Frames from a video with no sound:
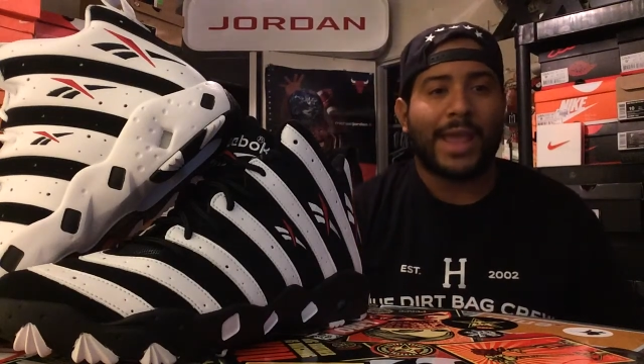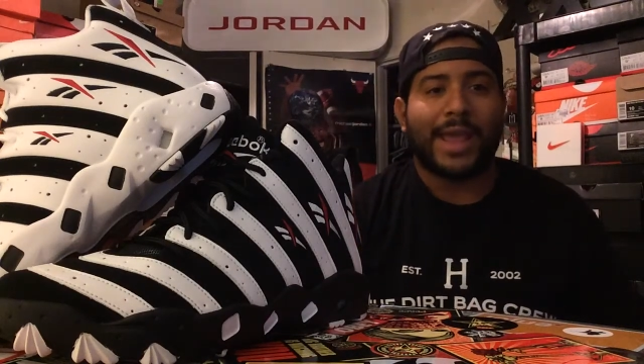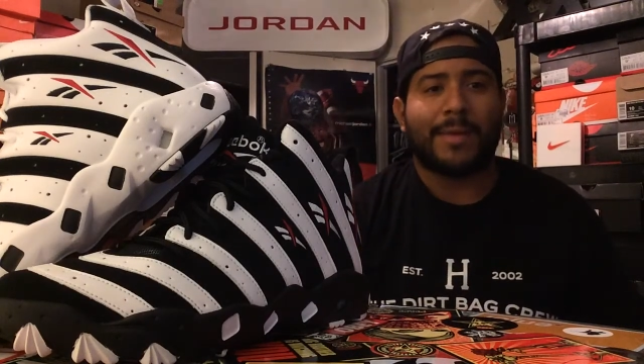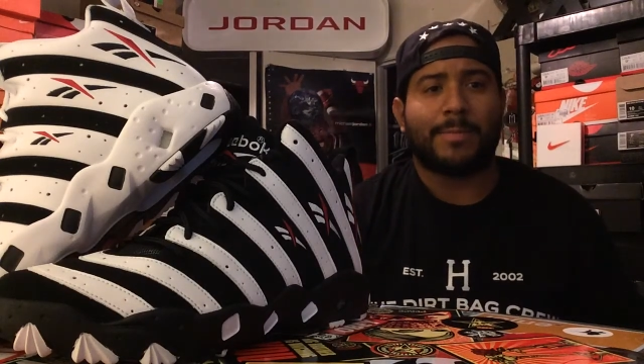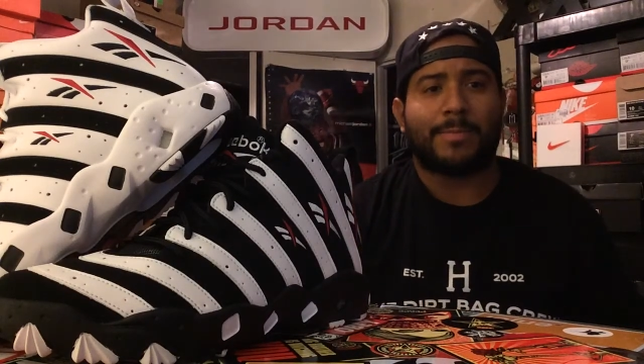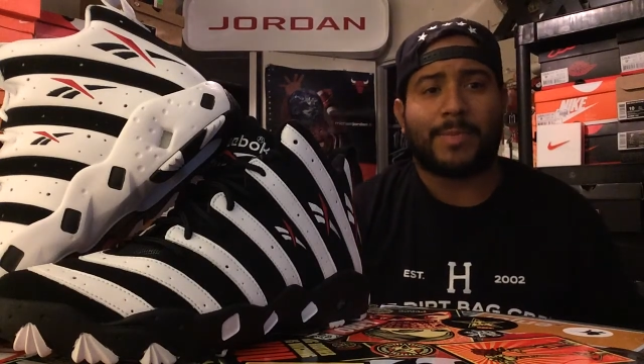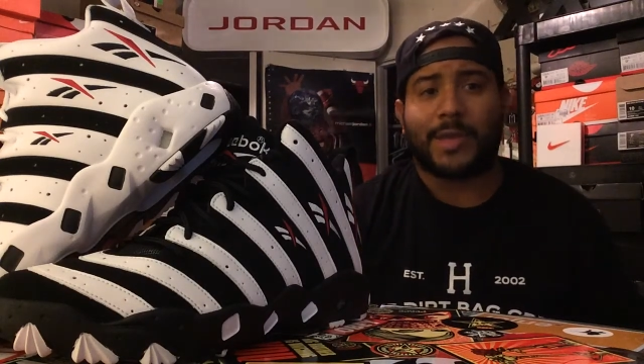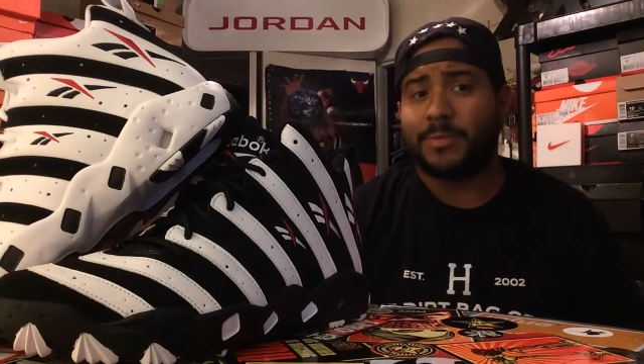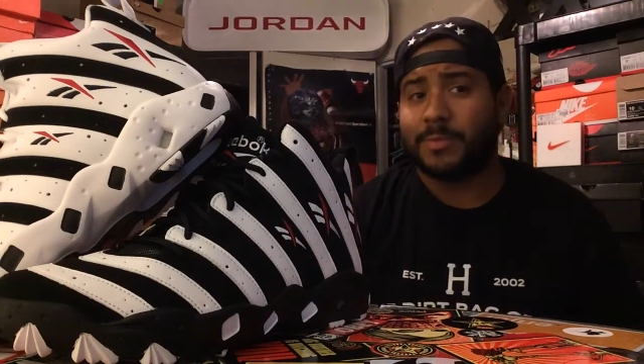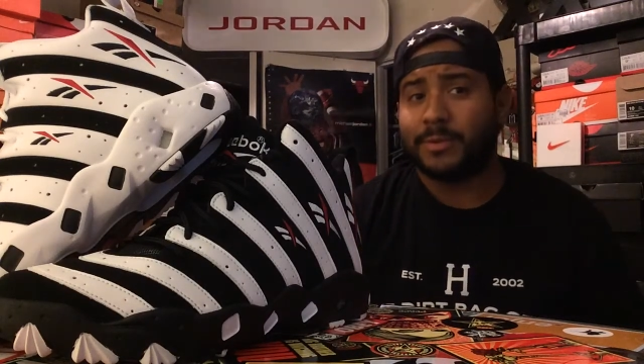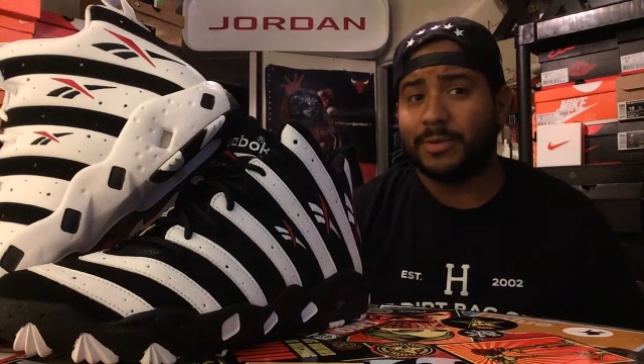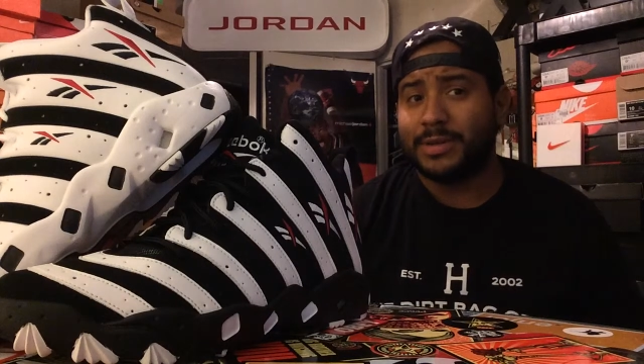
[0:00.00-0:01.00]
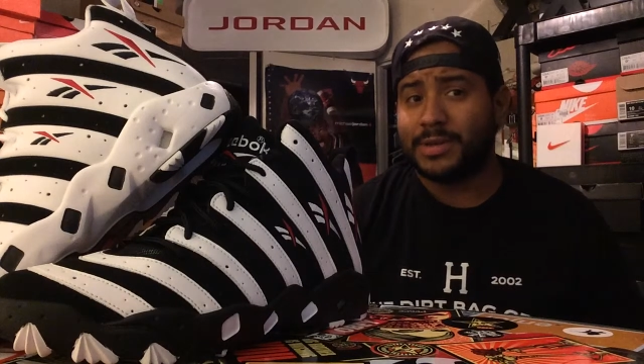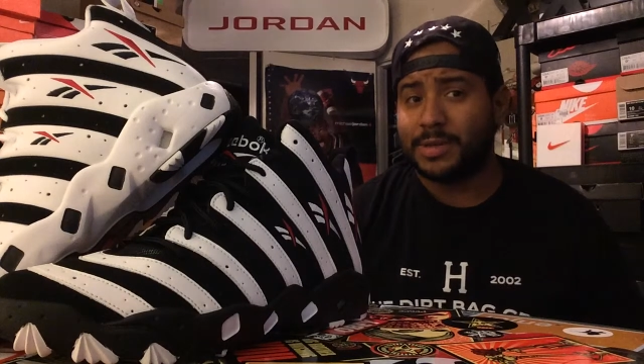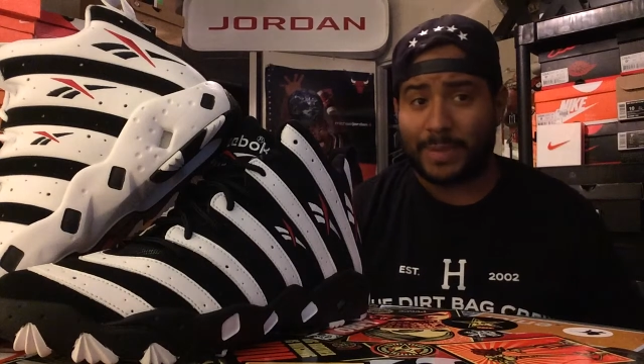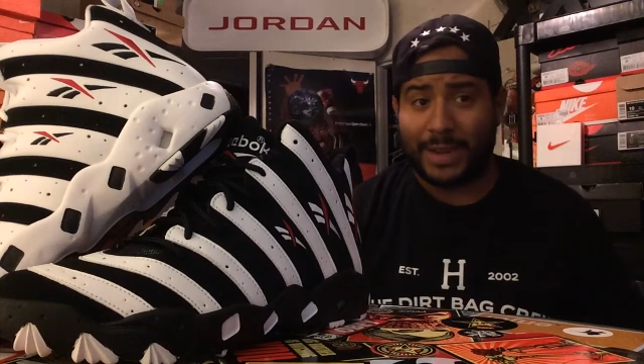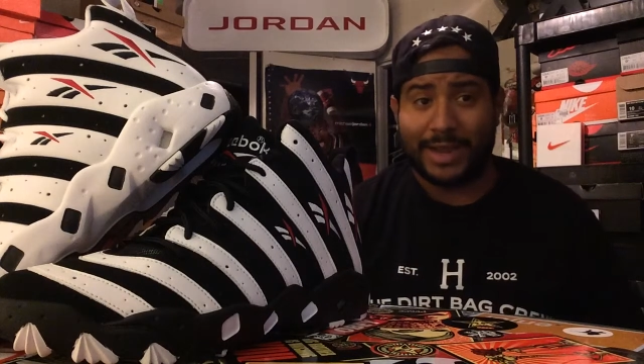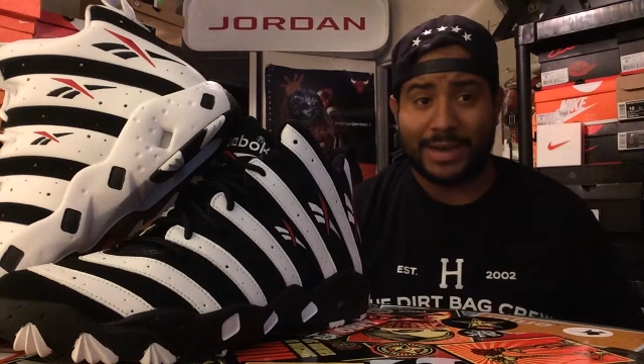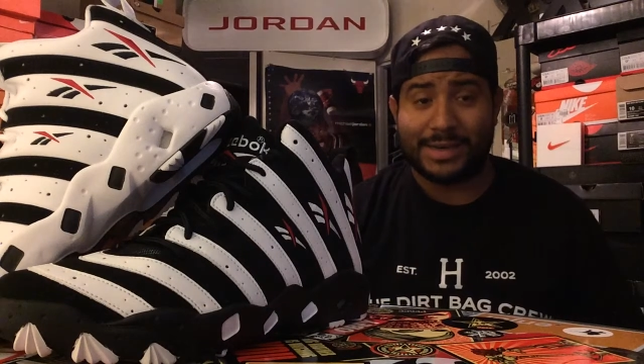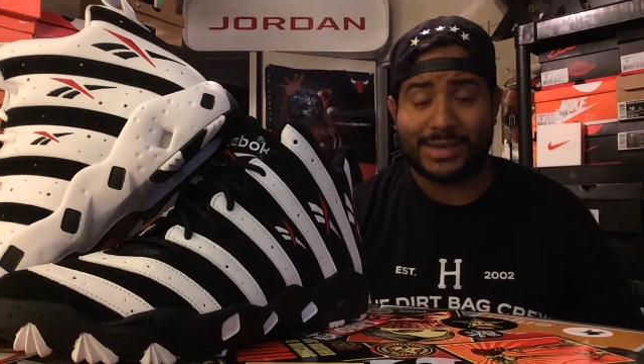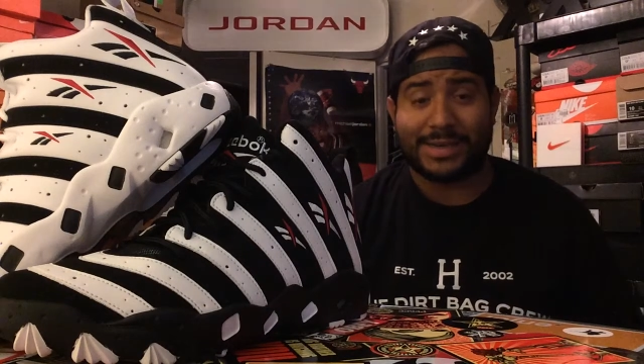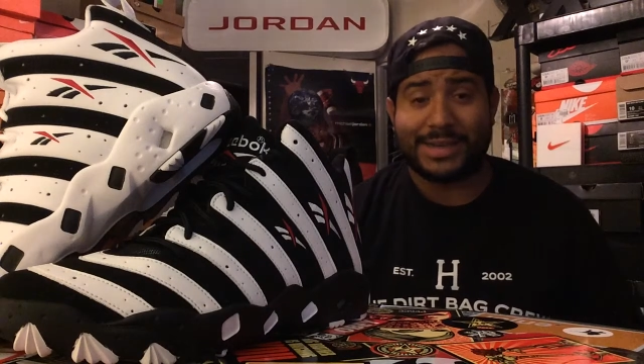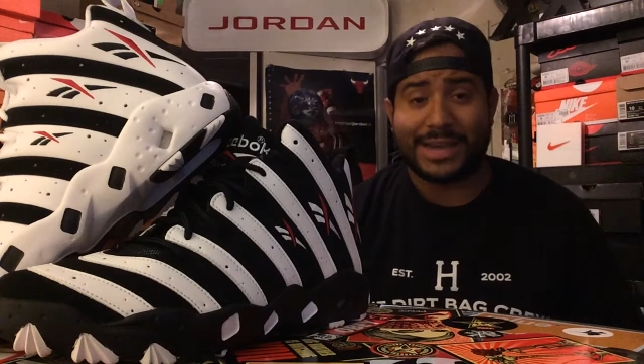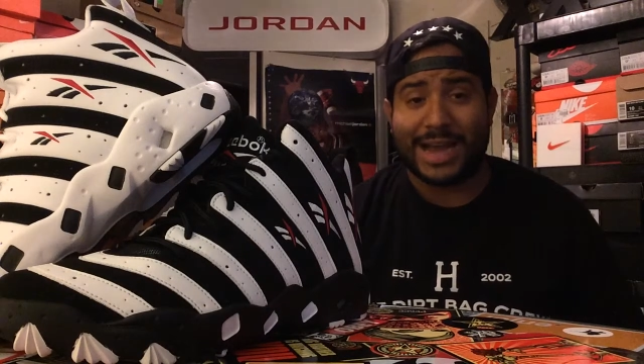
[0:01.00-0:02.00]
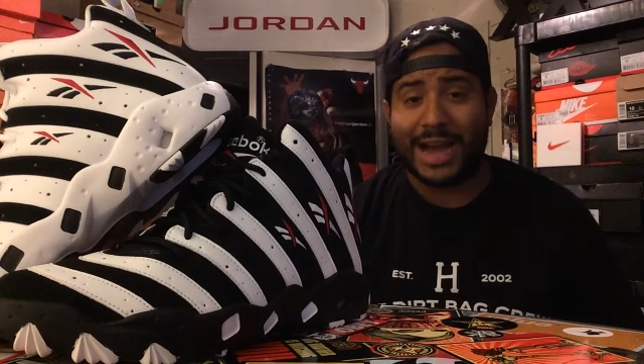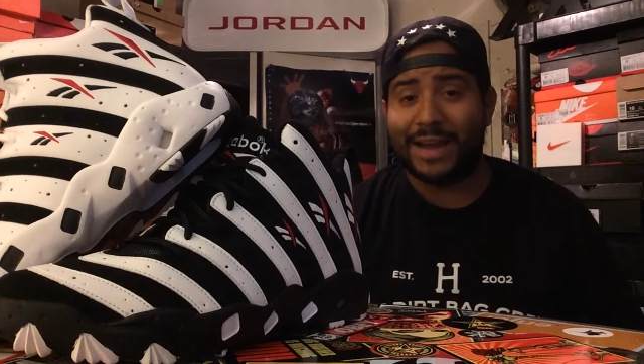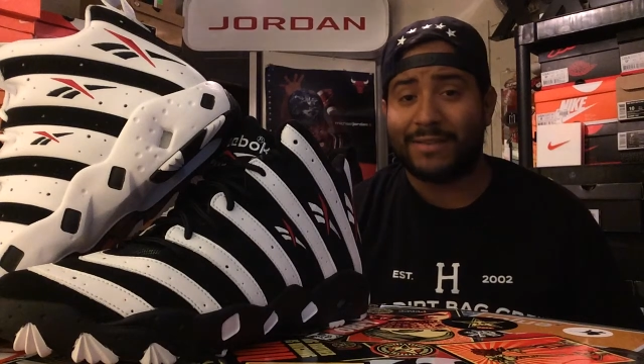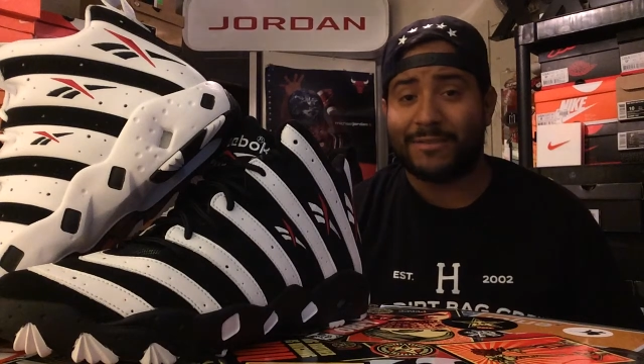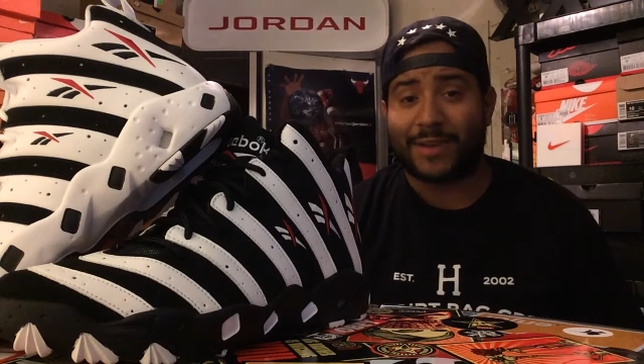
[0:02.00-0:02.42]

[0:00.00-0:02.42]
and people in Japan did not